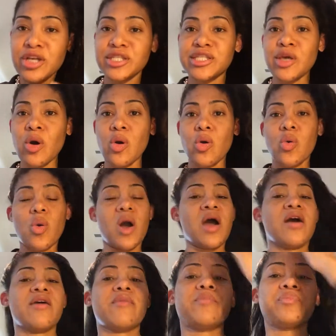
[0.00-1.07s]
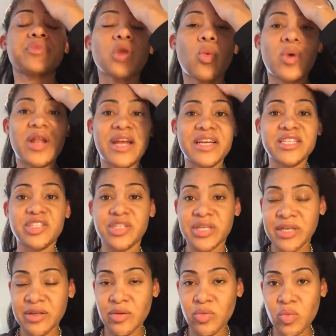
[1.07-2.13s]
So, what I
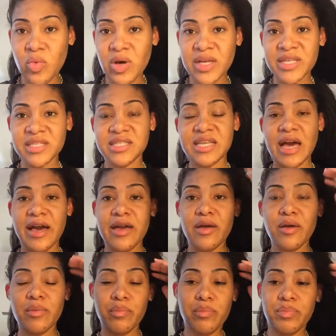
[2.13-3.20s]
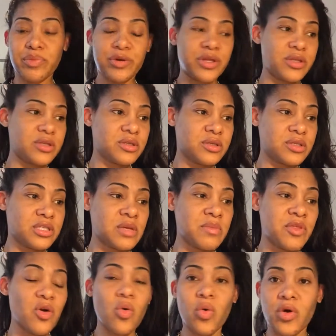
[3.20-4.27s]
did was I put some
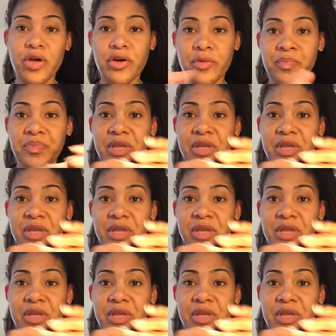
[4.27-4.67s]
of the oil